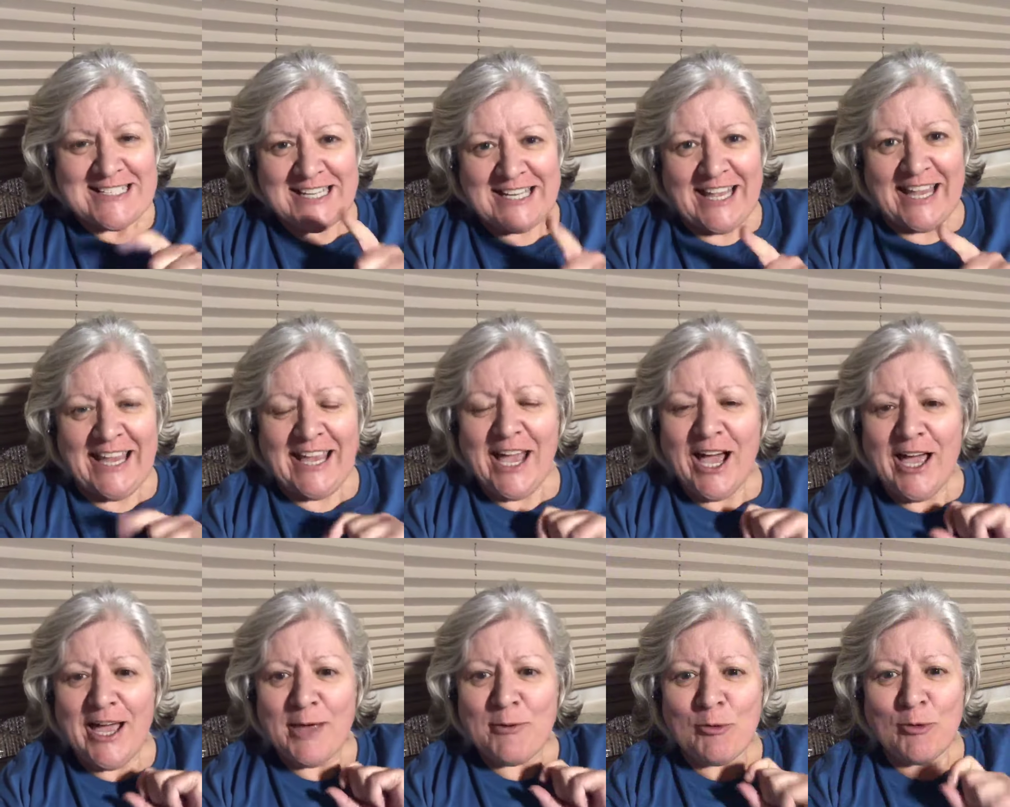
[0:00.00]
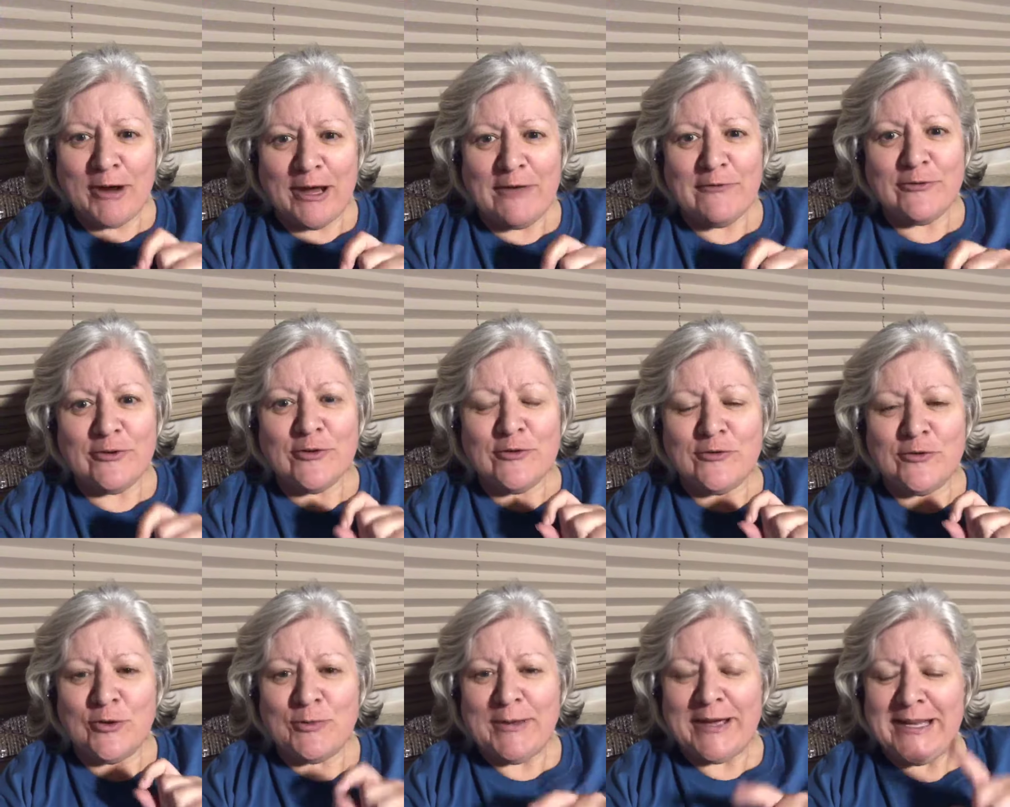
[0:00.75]
Today, I am grateful
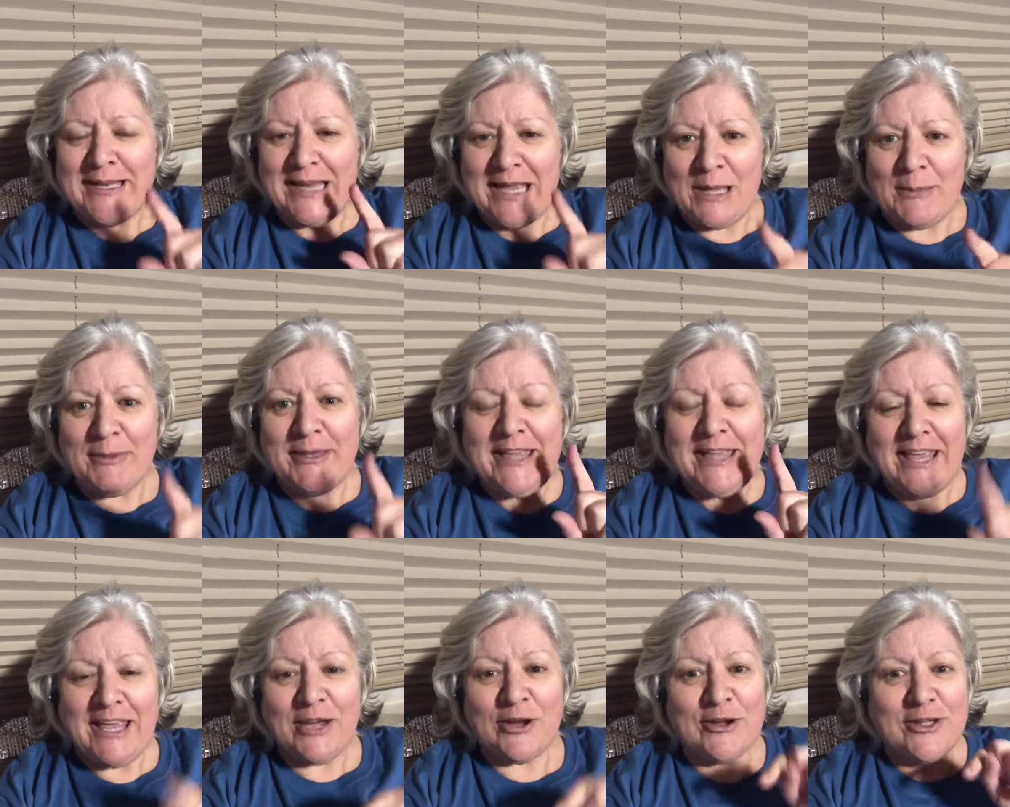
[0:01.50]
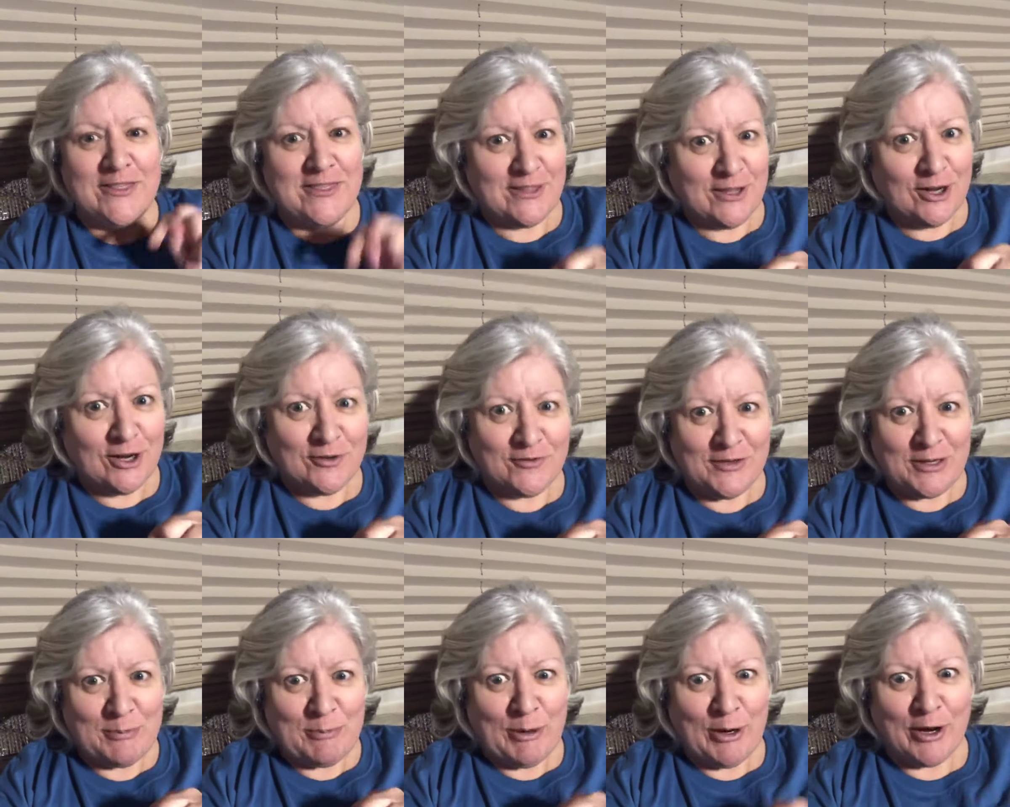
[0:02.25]
for my neighbour here in the
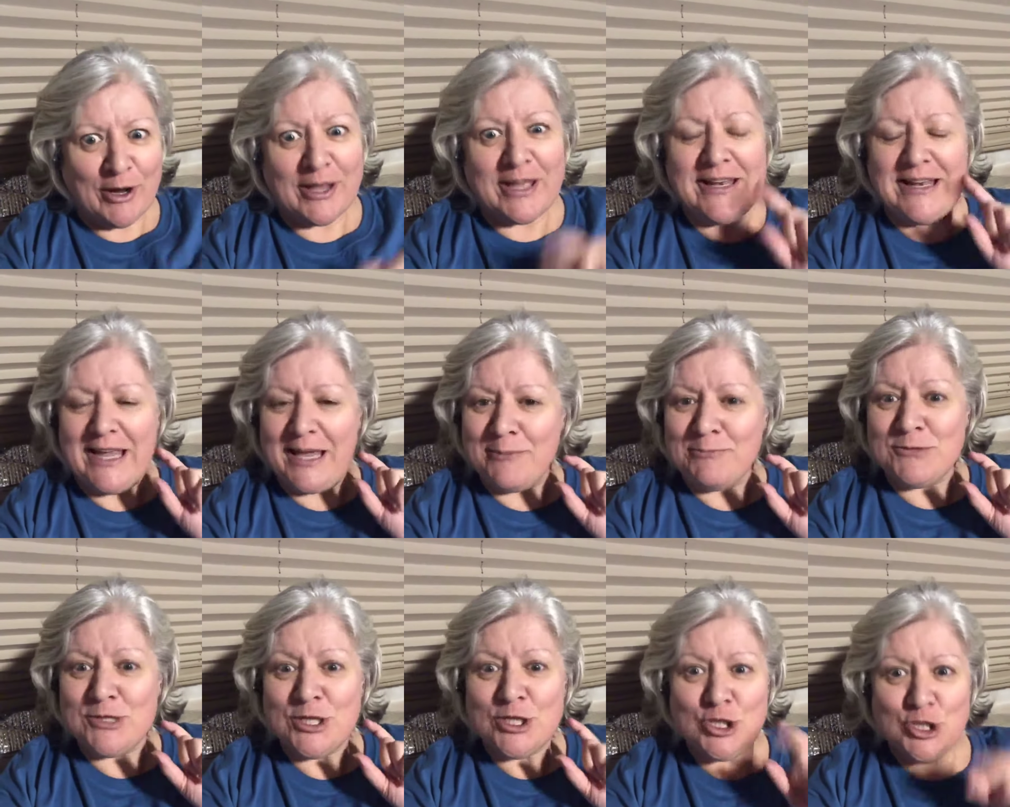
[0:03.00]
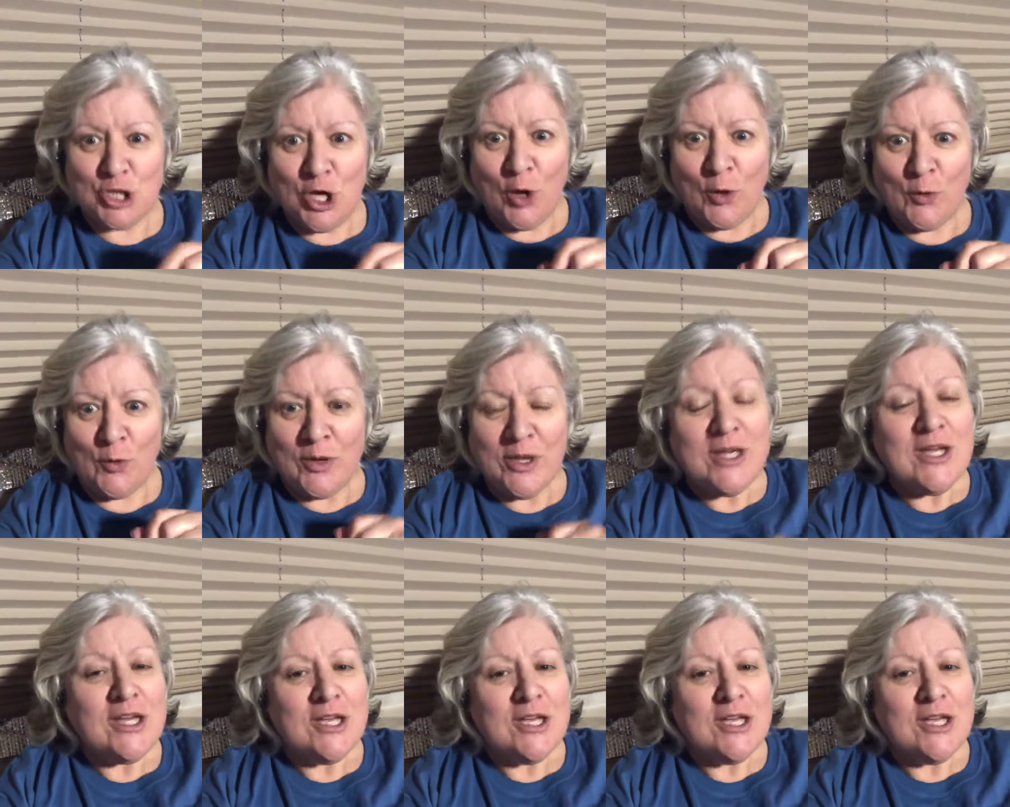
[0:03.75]
RV park named Joe.